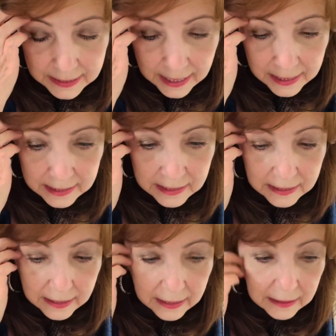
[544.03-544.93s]
test
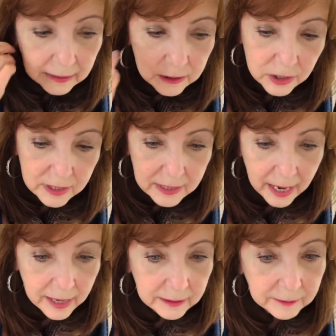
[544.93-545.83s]
and I just
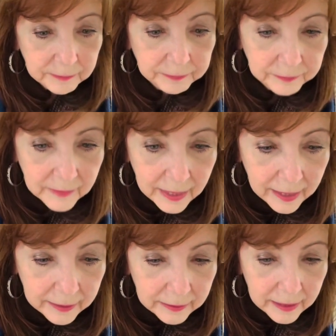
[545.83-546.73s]
sat
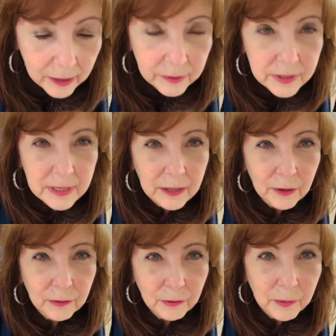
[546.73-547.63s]
at the health center
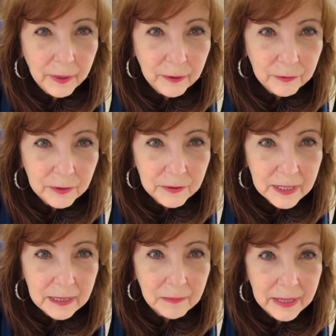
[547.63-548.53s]
for about
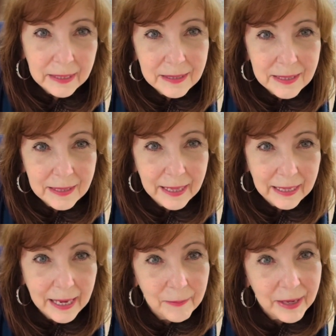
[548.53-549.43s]
15 minutes and they
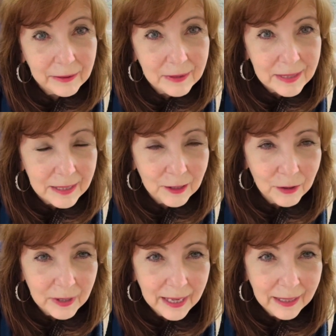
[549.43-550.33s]
came out and said, you're
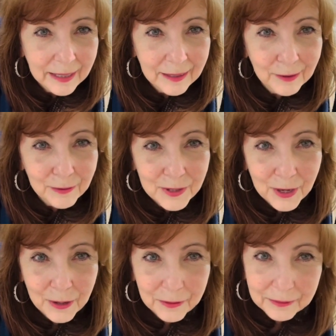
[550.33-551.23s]
negative.
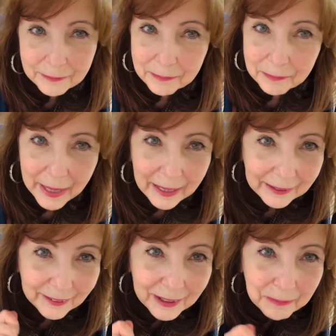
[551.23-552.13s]
So back
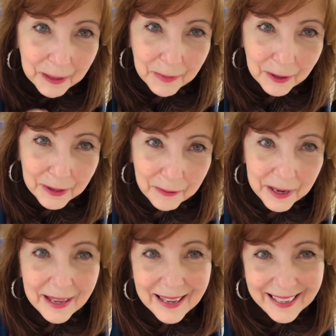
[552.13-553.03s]
on my merry
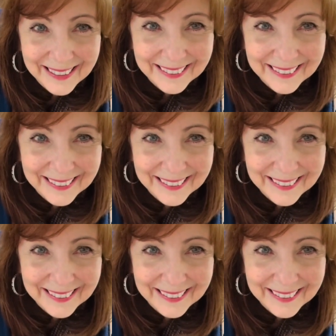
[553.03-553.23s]
way.